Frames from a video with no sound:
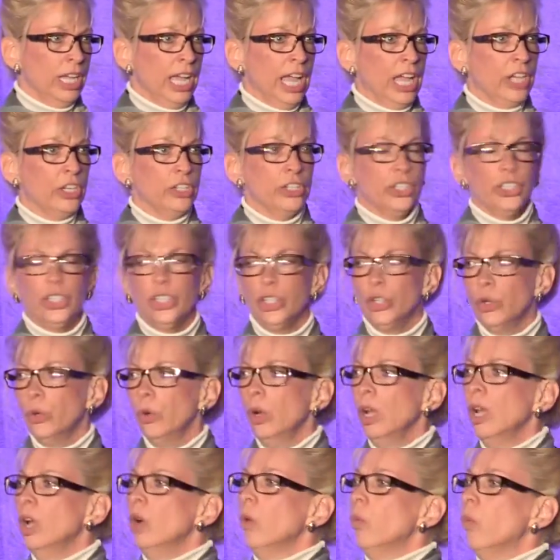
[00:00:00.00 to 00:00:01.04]
and to do
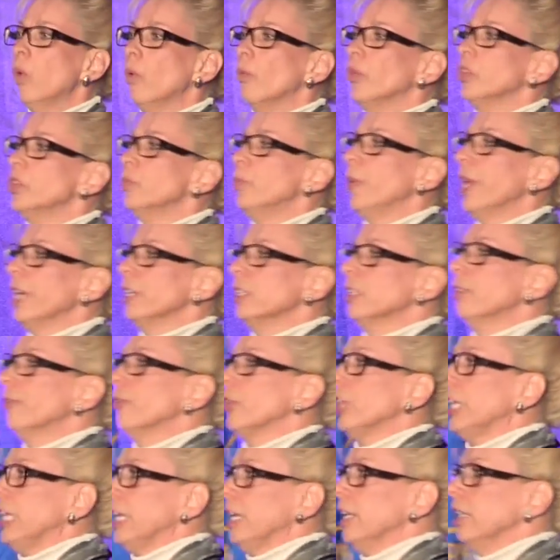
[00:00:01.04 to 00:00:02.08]
what was best for
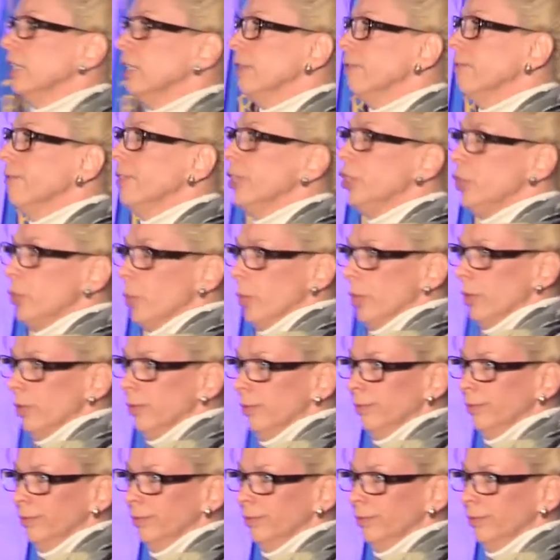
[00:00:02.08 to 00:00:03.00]
the individual.